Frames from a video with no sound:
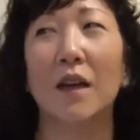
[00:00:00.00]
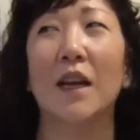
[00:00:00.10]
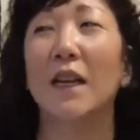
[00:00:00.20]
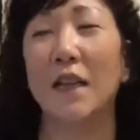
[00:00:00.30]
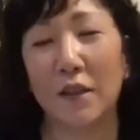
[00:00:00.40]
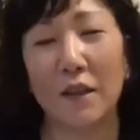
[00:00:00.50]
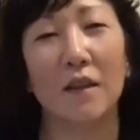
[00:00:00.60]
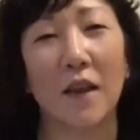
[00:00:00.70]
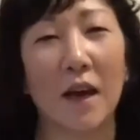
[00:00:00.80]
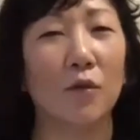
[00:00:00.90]
and I think
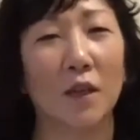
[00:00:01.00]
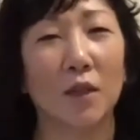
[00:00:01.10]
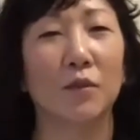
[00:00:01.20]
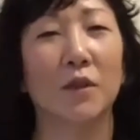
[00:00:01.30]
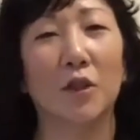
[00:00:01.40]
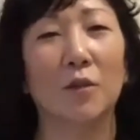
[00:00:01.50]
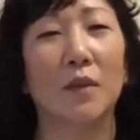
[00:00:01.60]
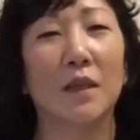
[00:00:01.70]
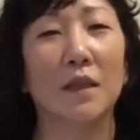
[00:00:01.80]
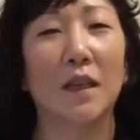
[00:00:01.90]
that will help
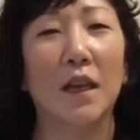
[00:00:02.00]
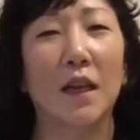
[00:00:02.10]
determine